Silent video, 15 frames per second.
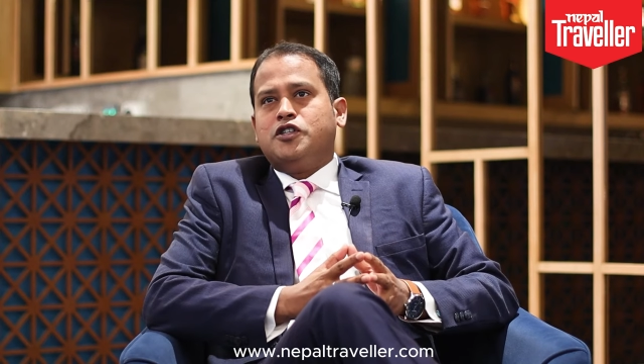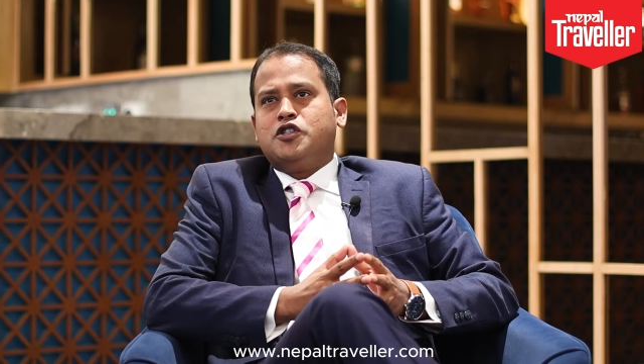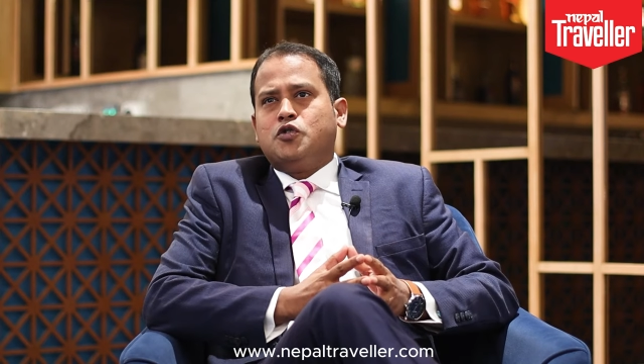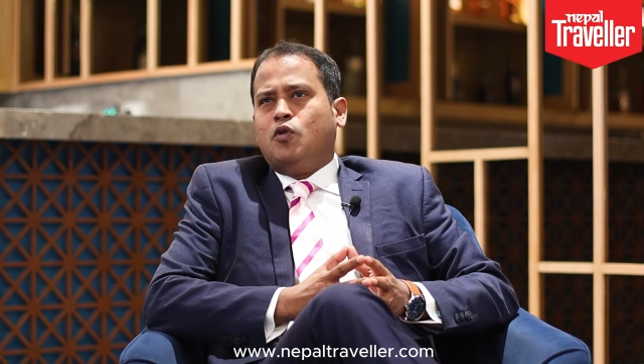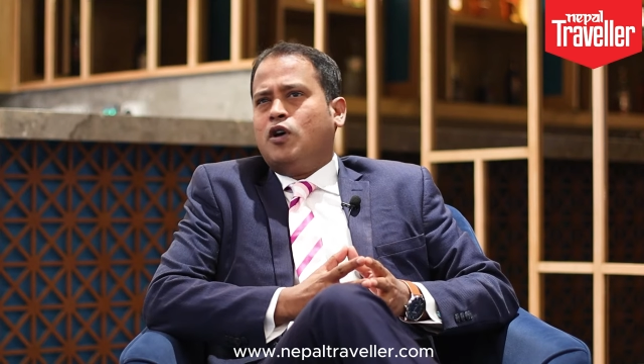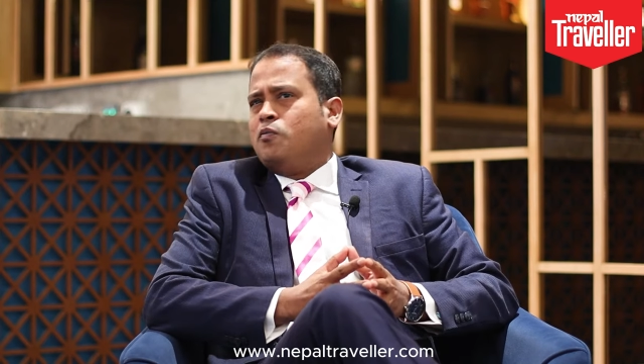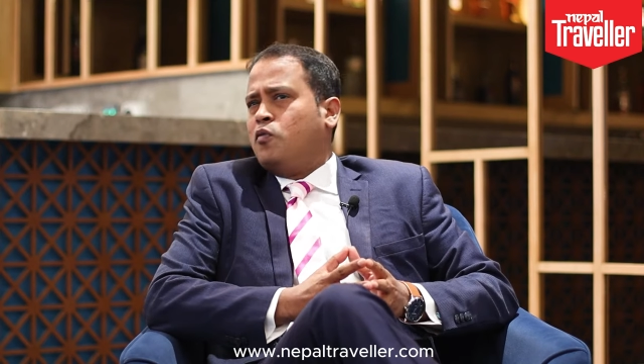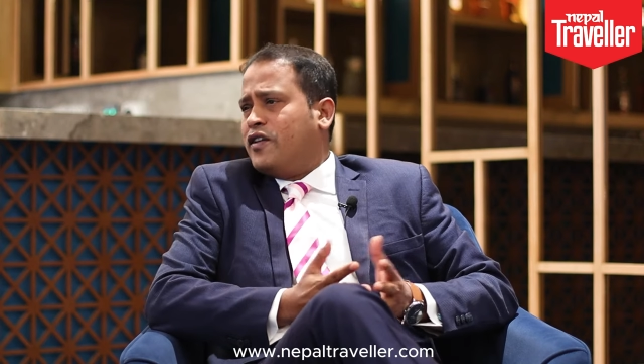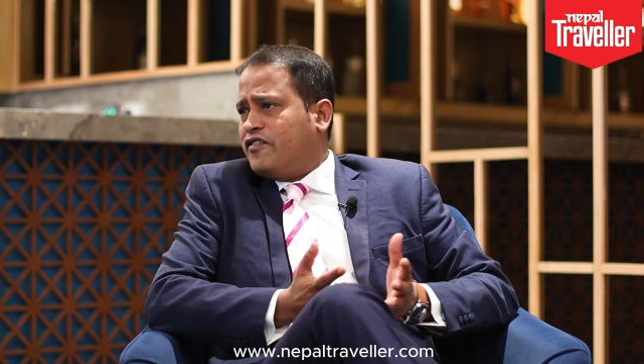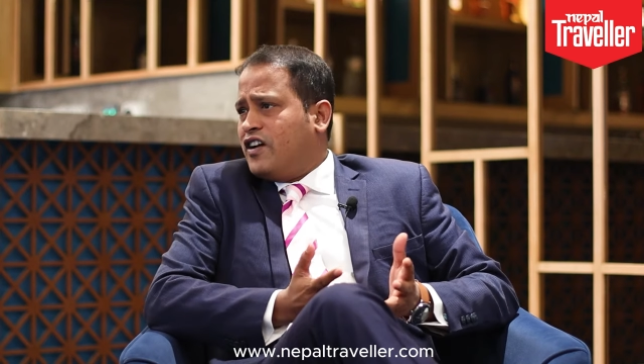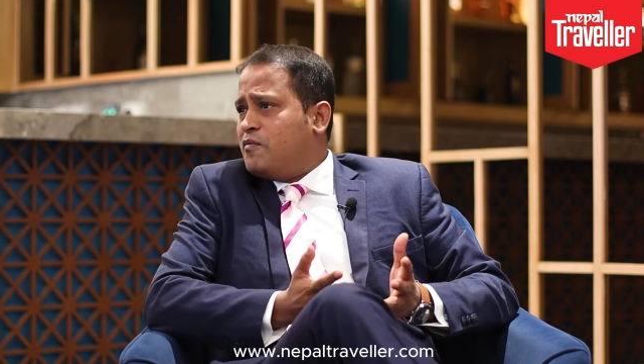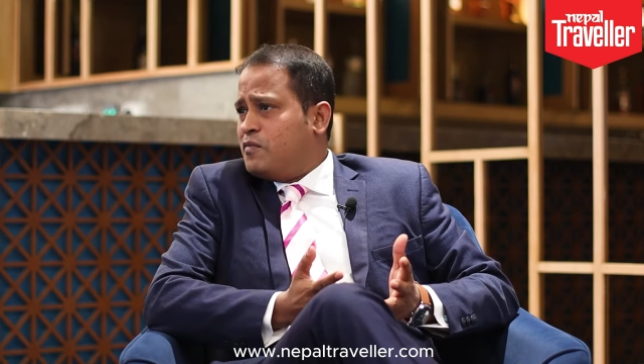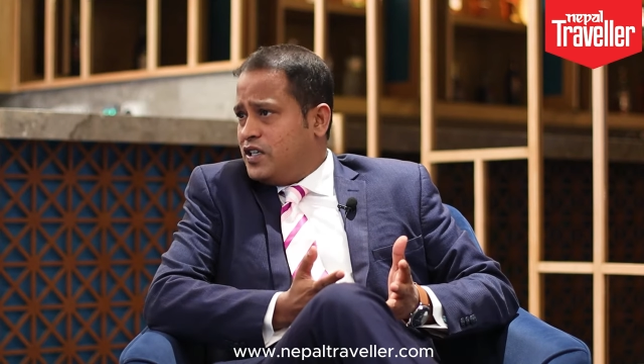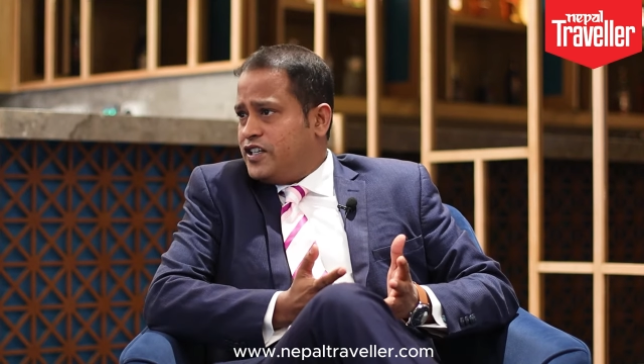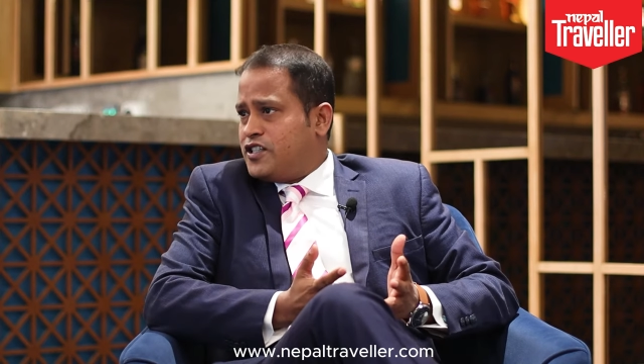it's 1.5
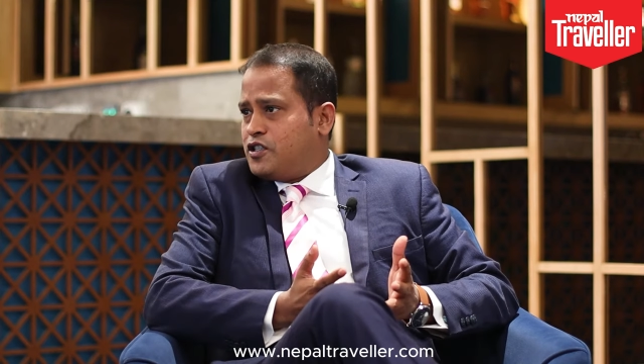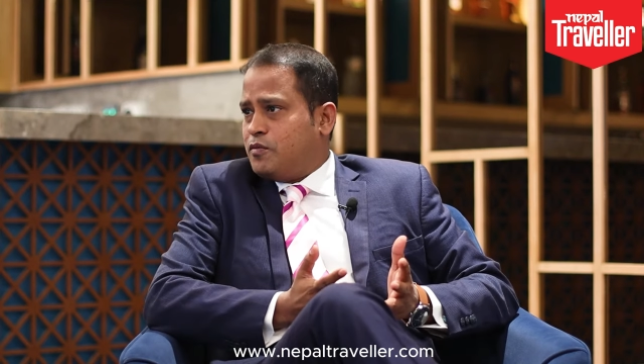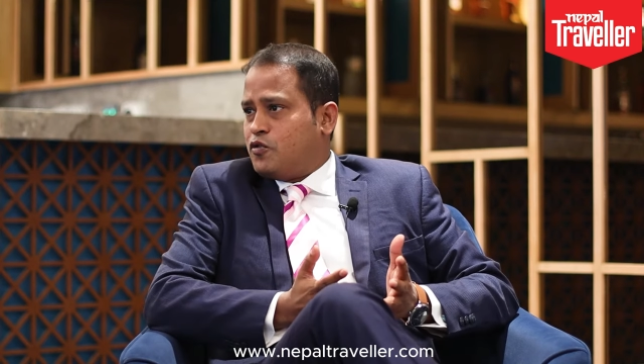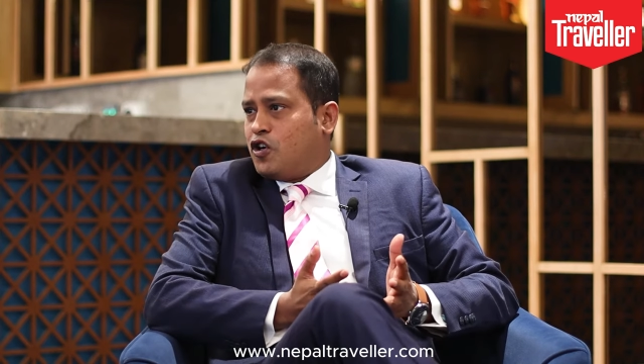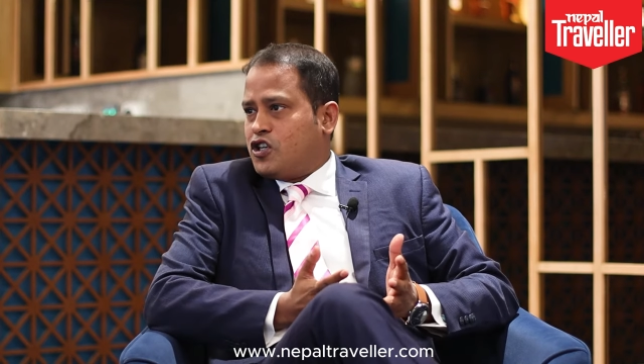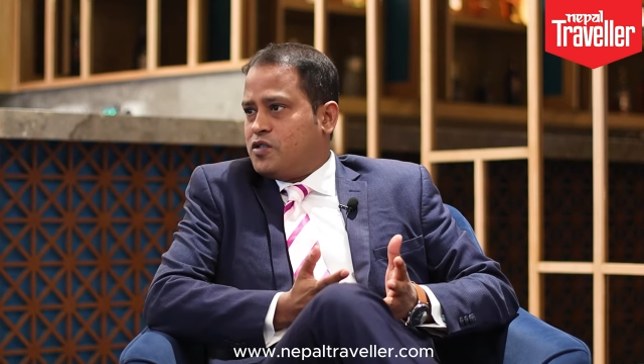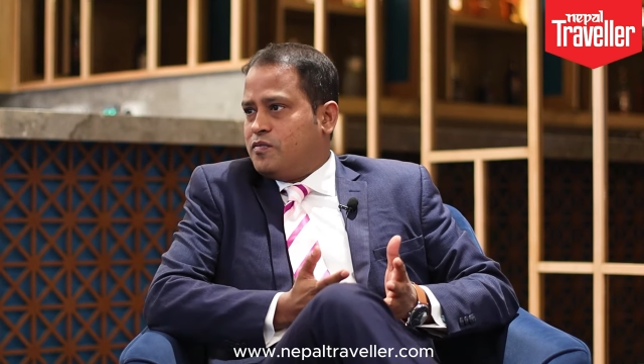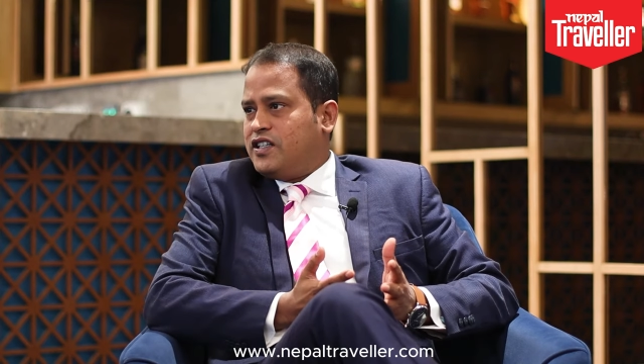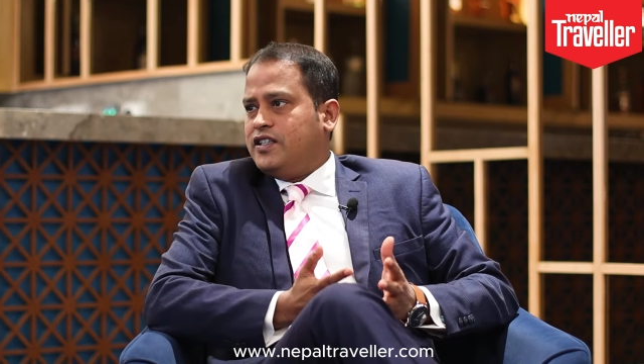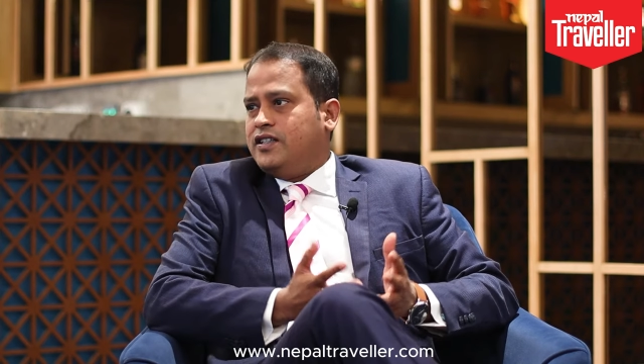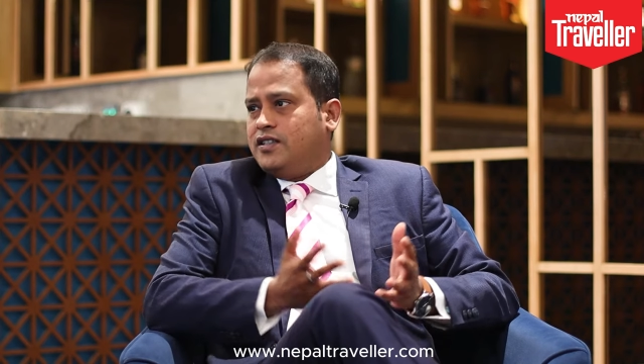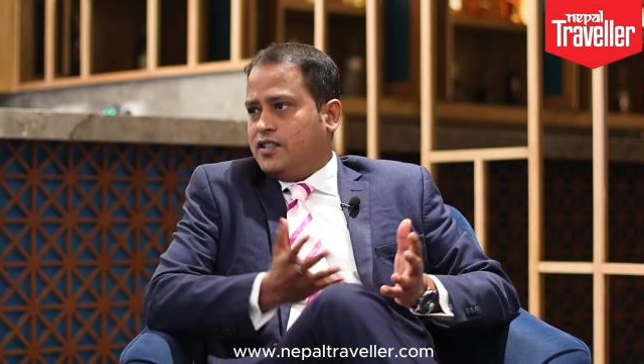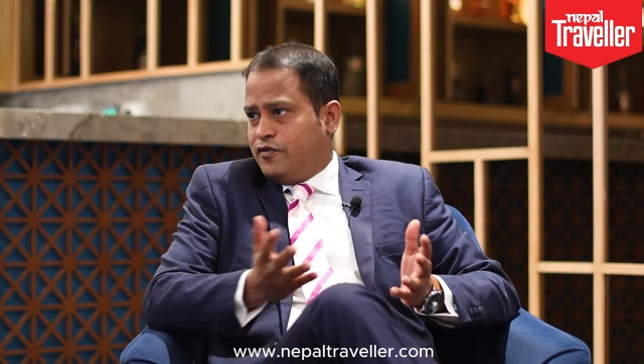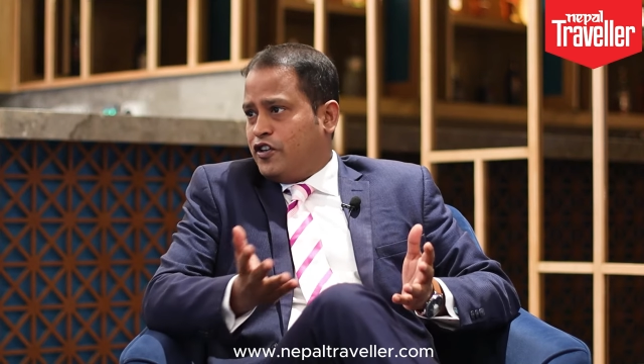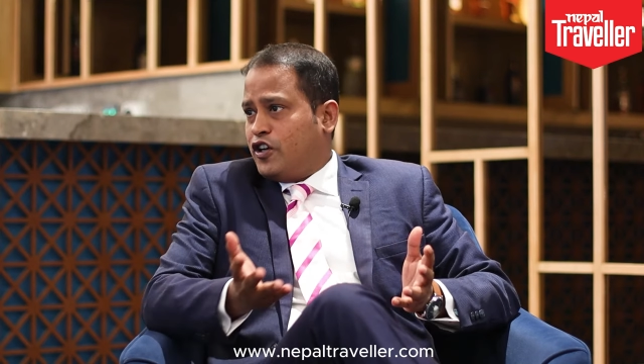million approximately,
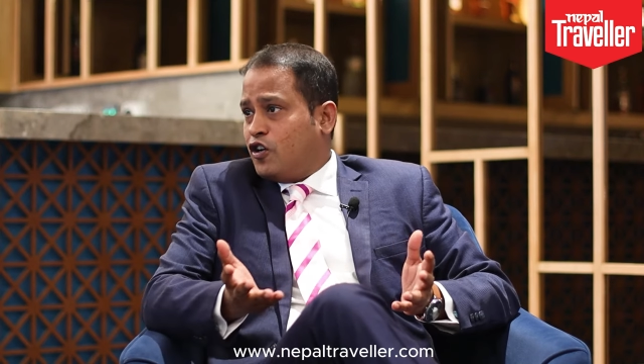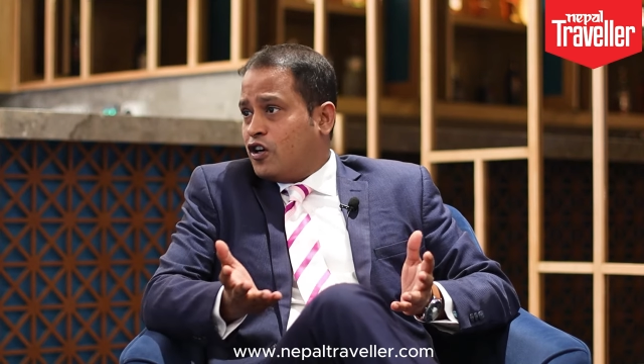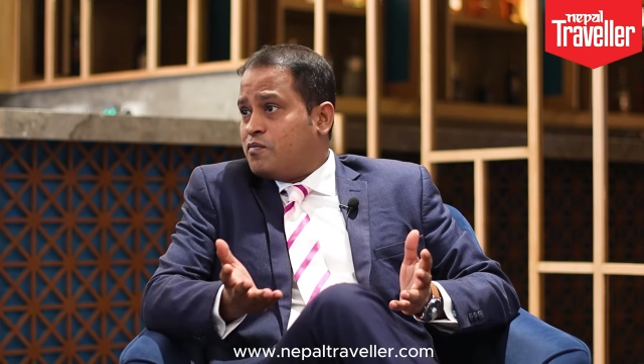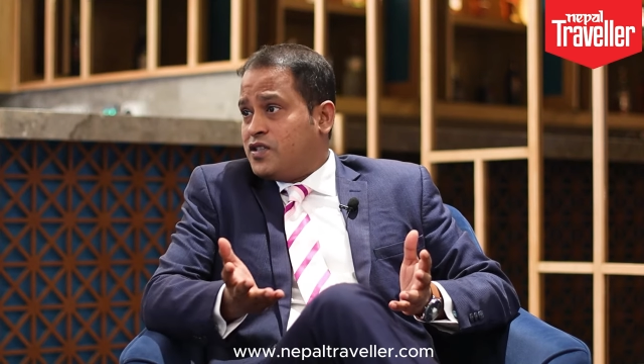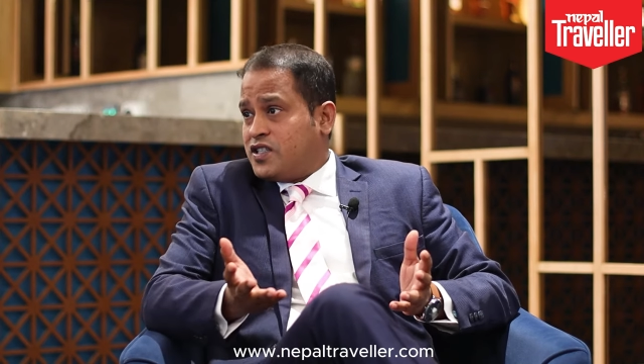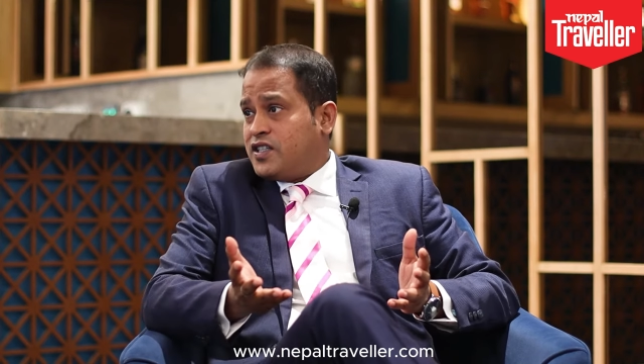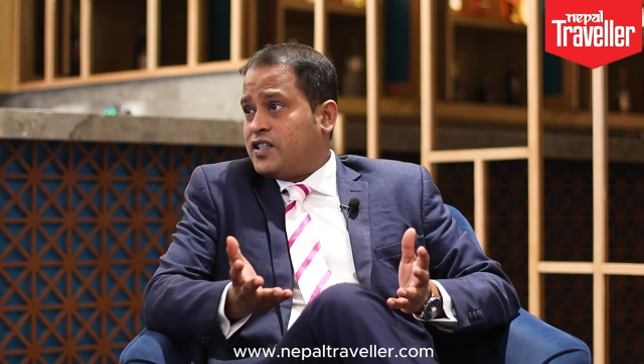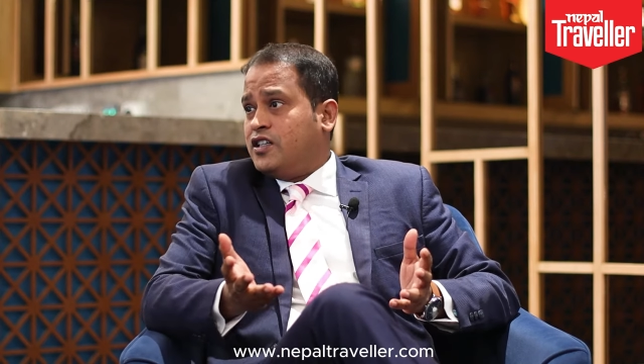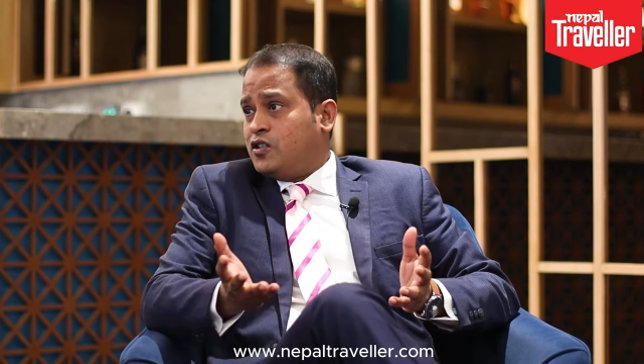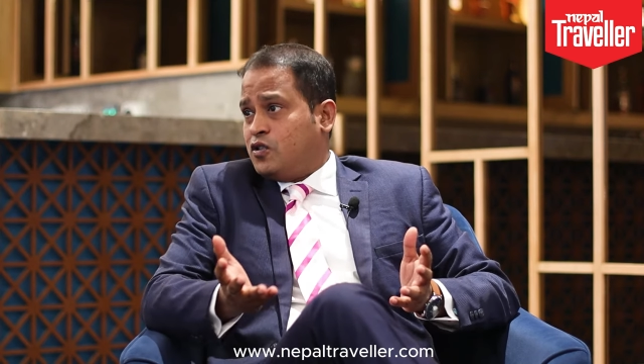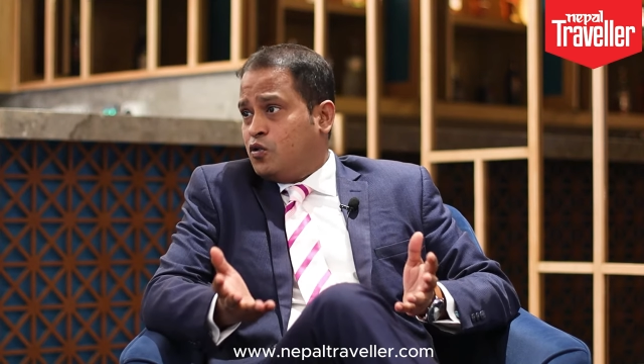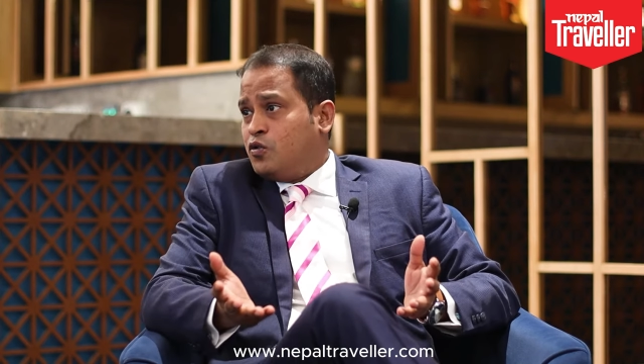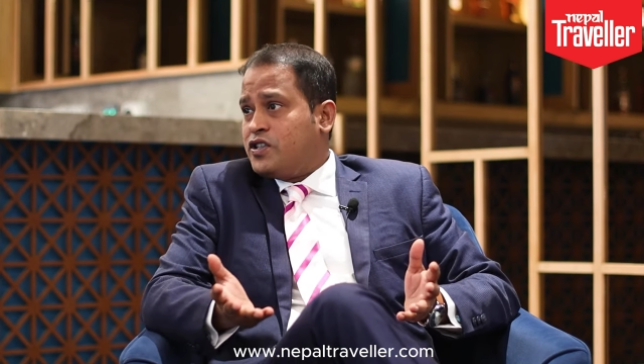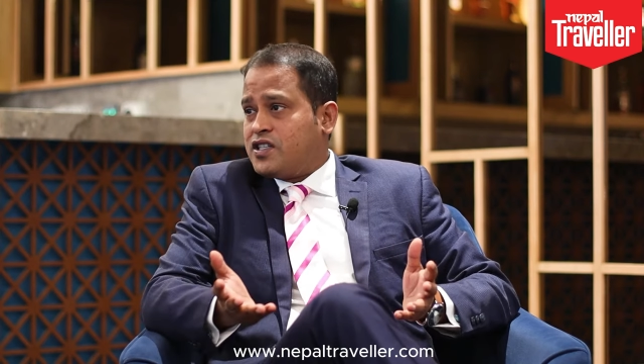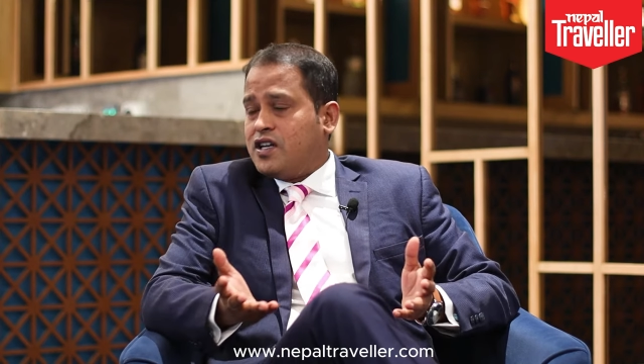if I'm not mistaken,
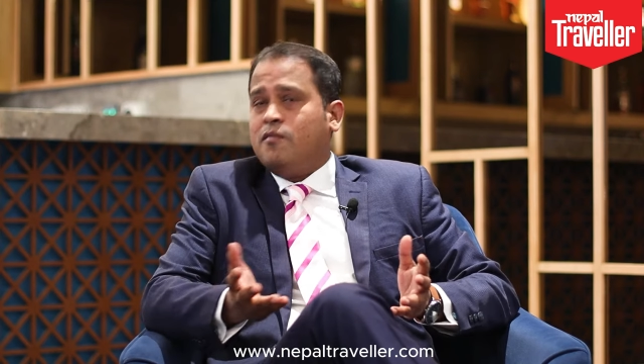tourists